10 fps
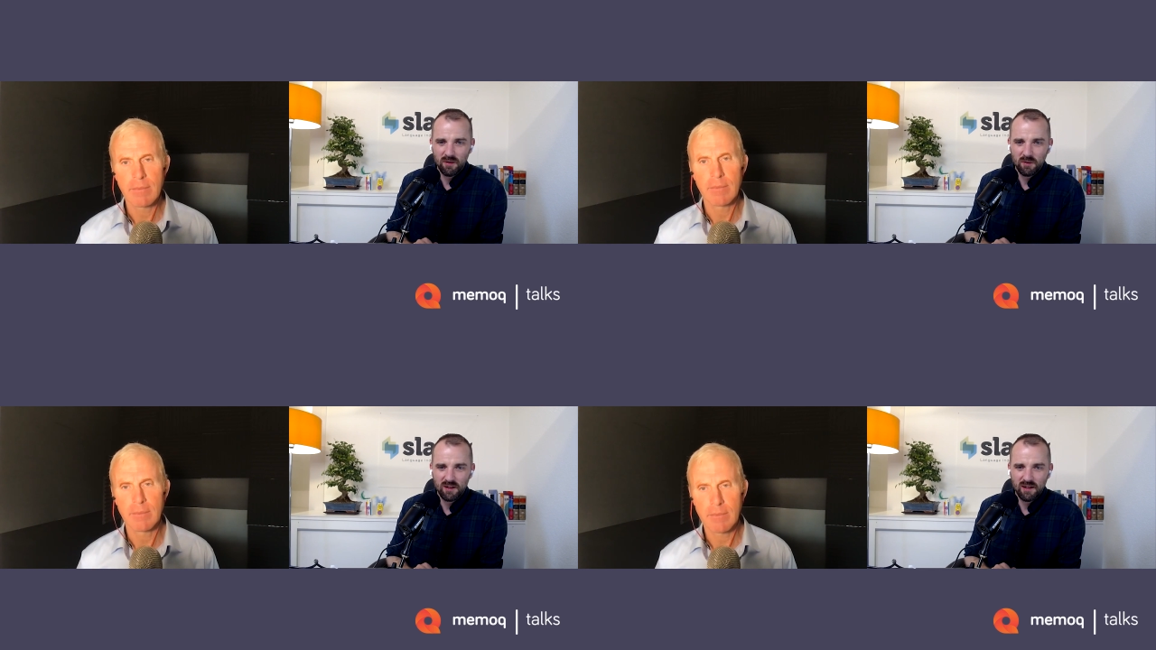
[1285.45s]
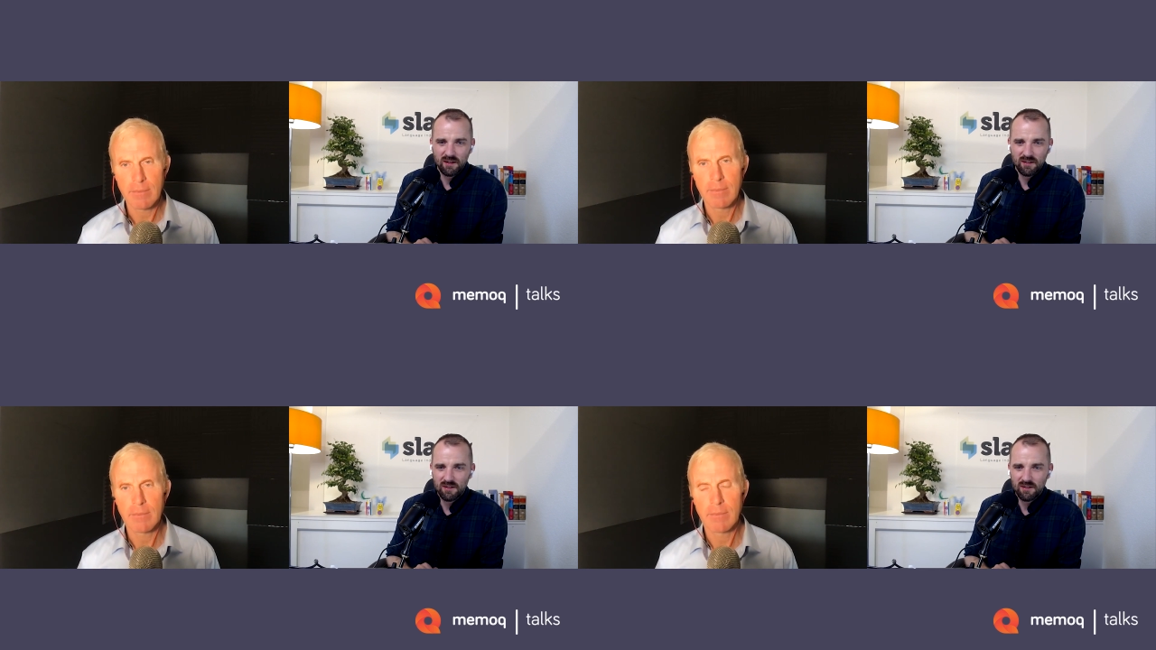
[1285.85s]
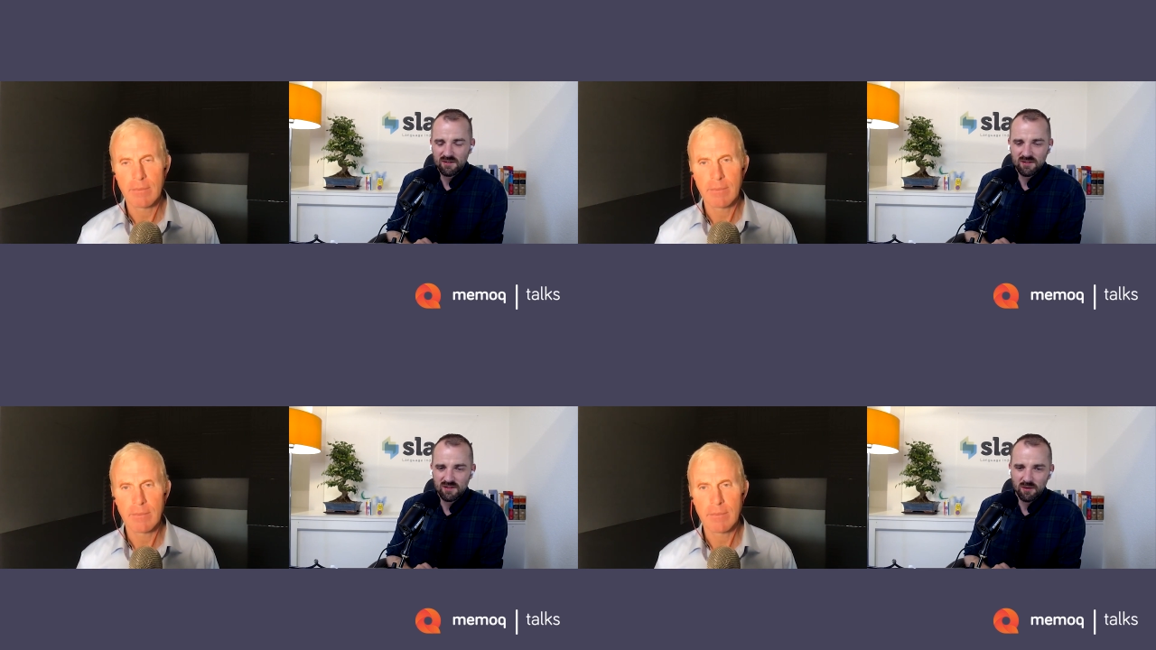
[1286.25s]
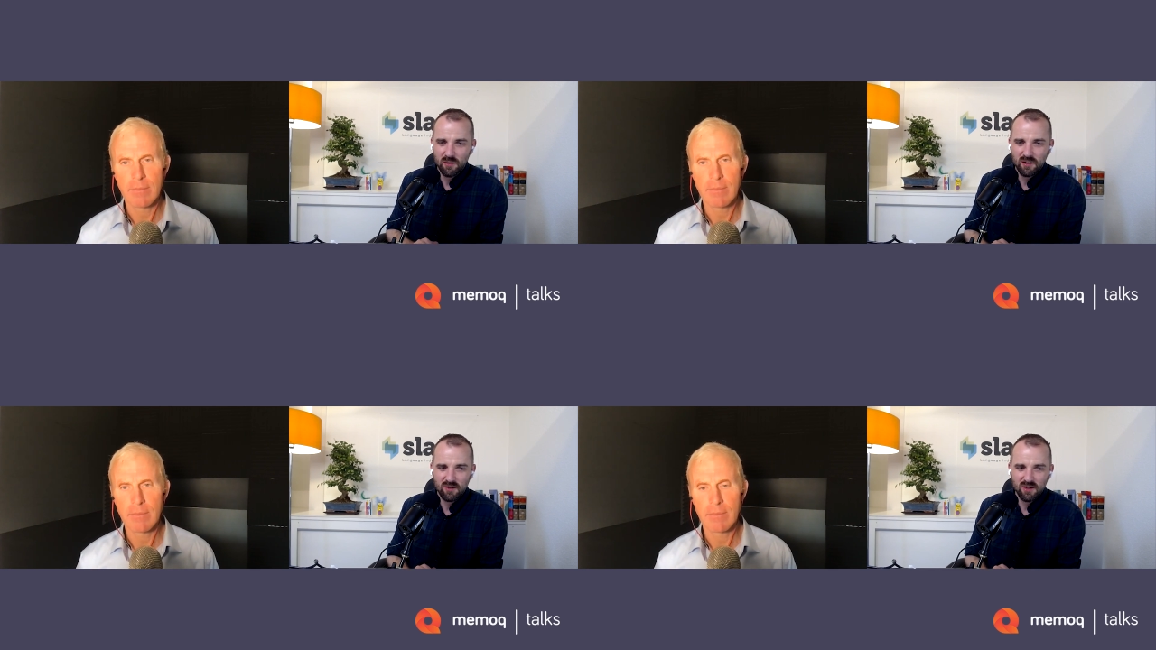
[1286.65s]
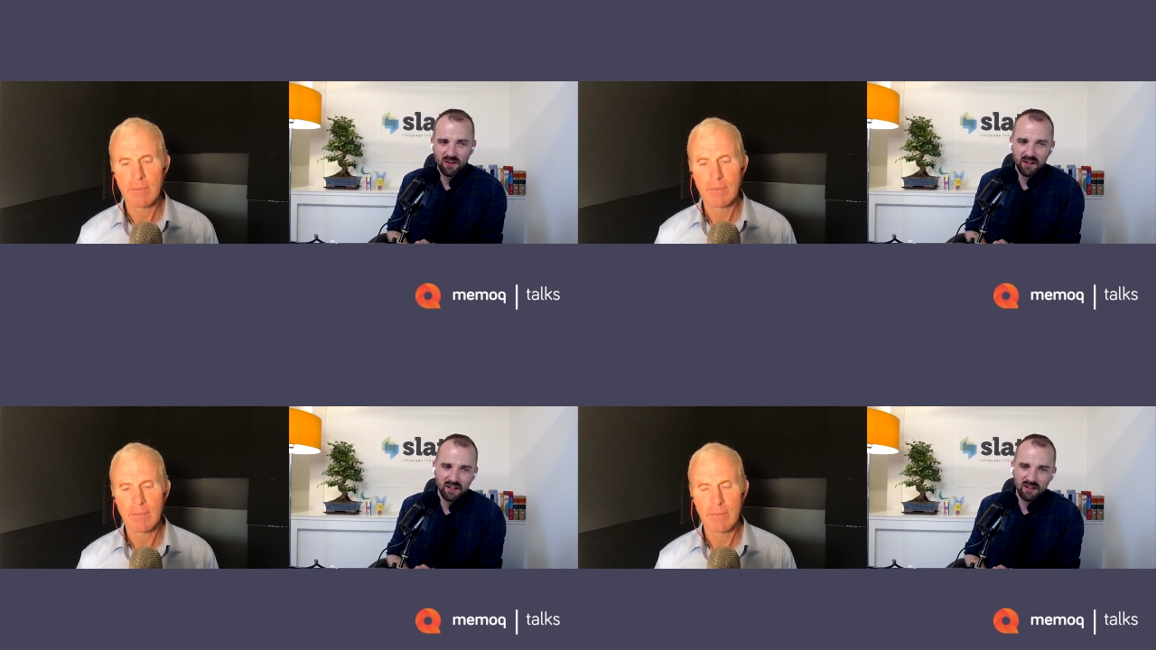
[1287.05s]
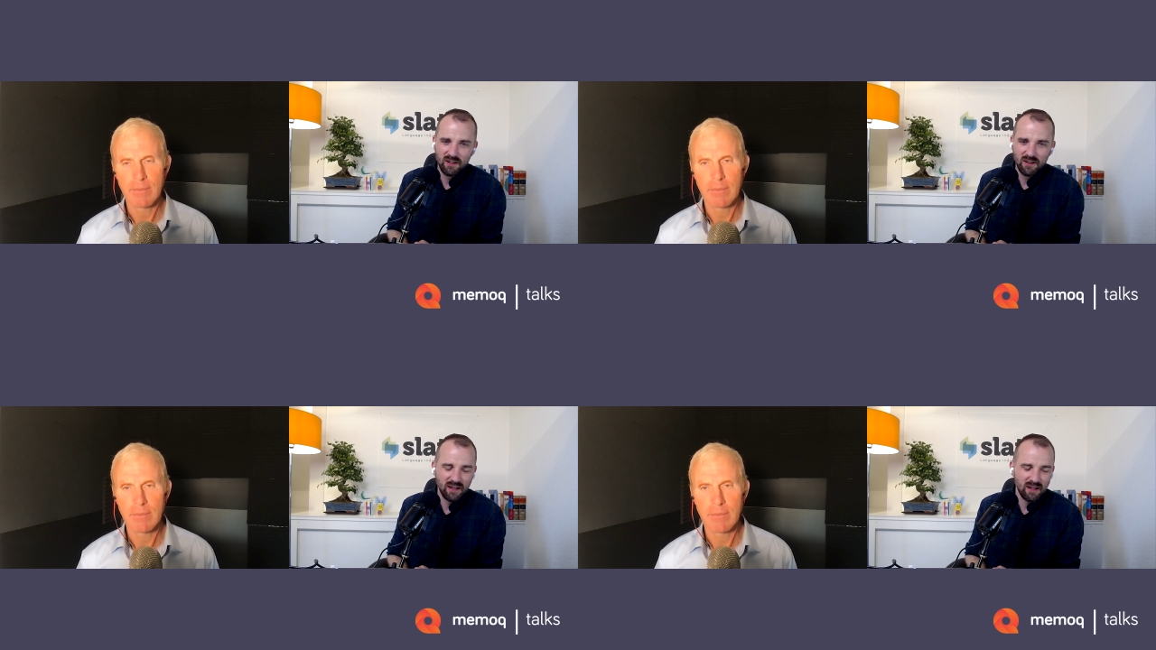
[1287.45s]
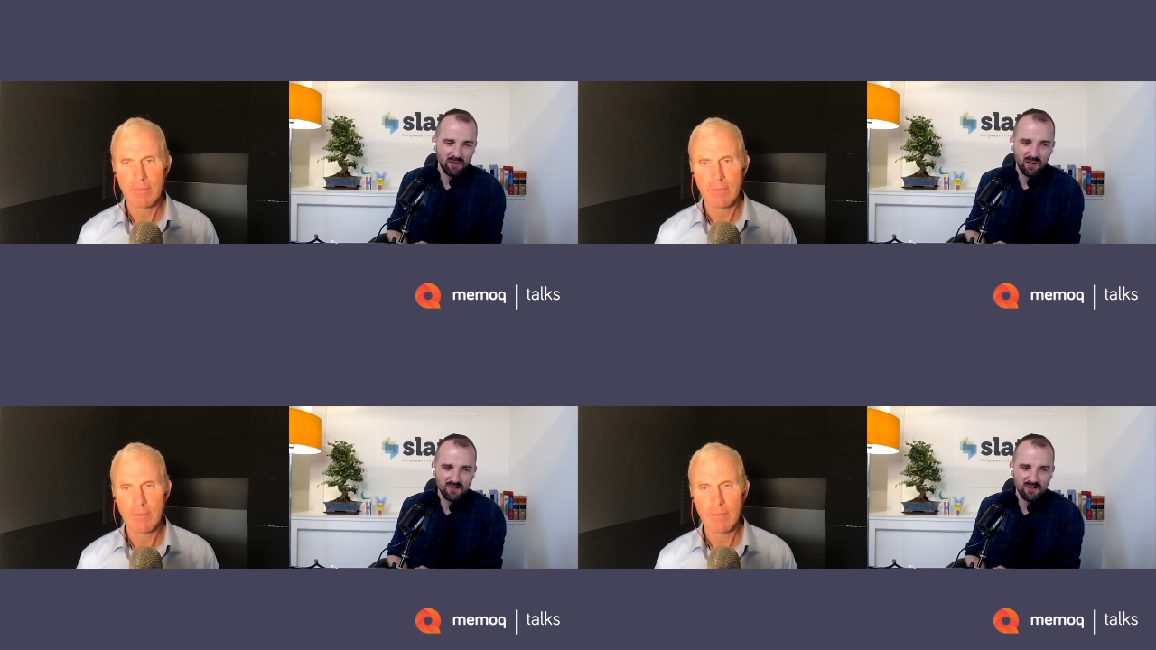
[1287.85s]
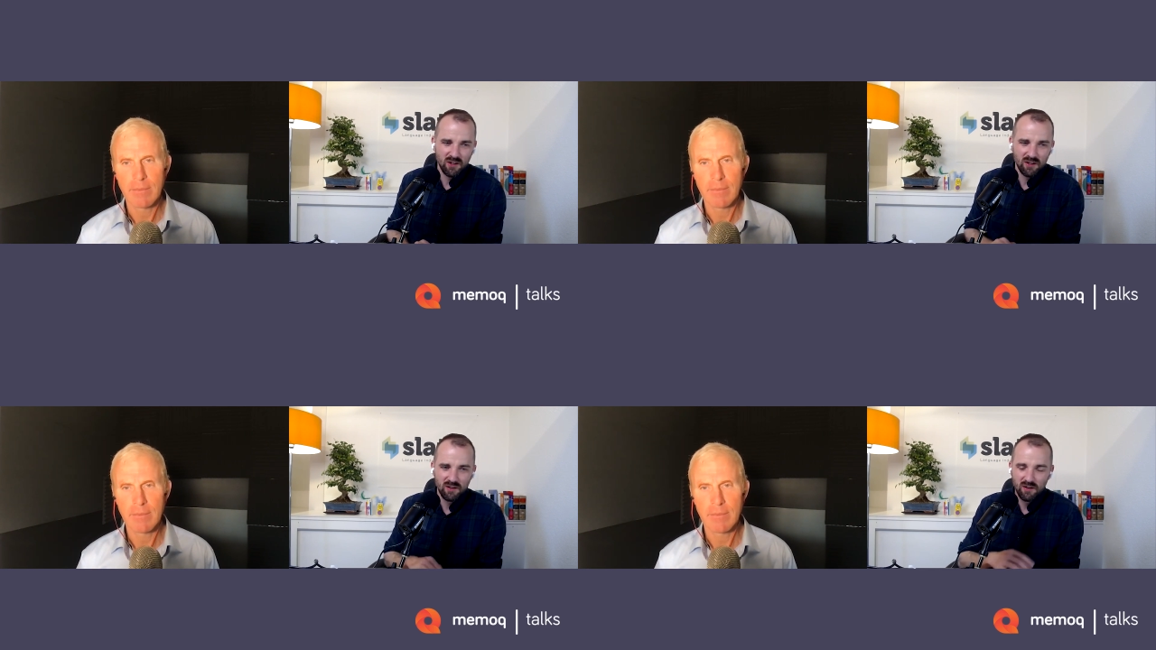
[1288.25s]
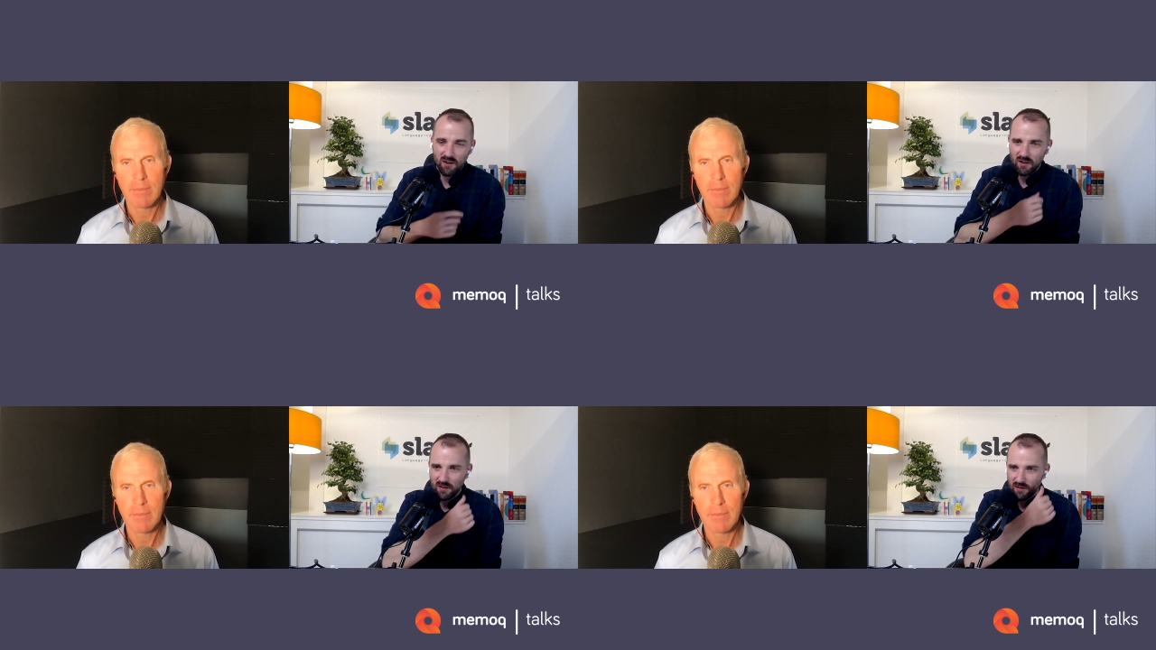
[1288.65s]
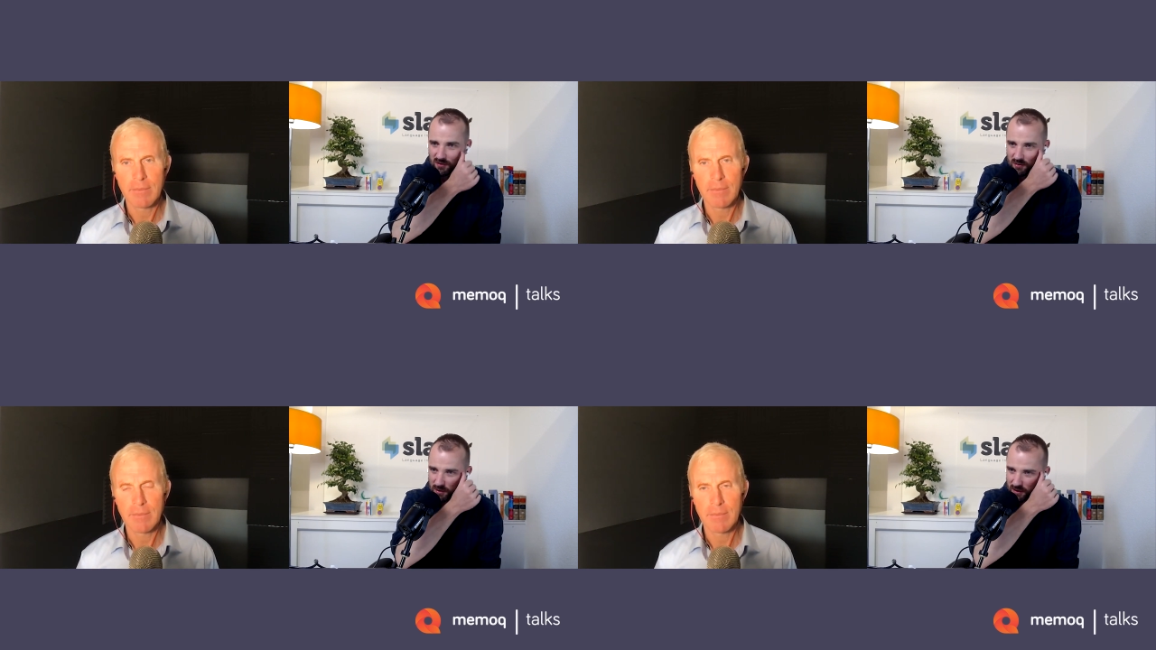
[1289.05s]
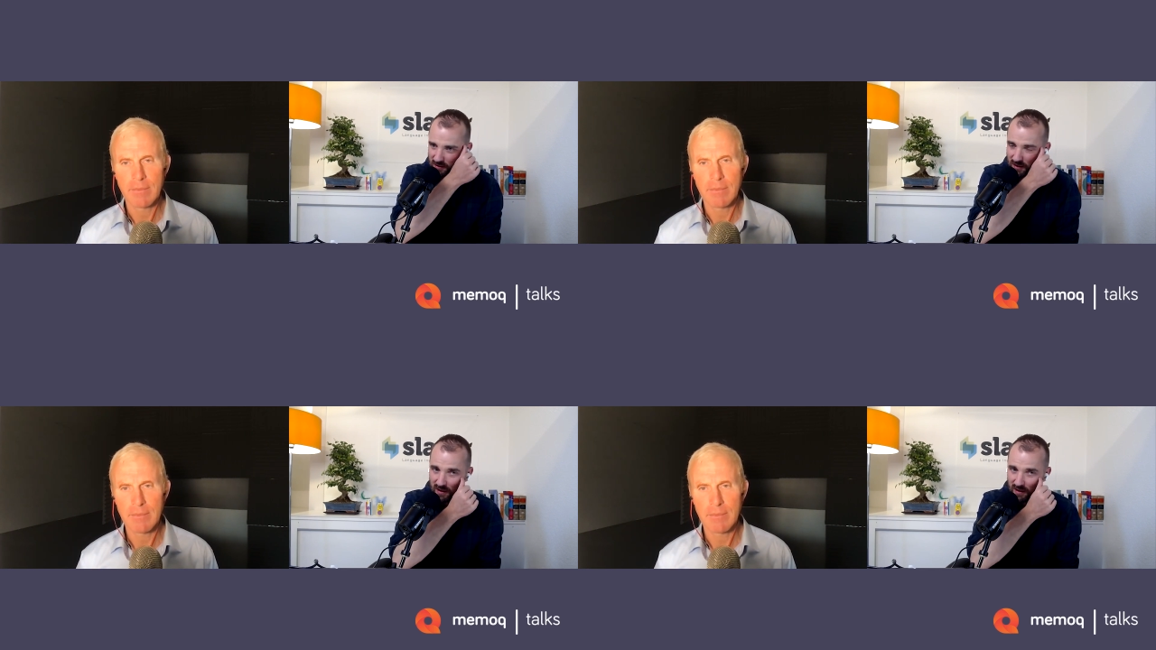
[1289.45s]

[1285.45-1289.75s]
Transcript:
Speaker 1: I mean, they there's zero activity on LinkedIn, and like everything's on on Twitter.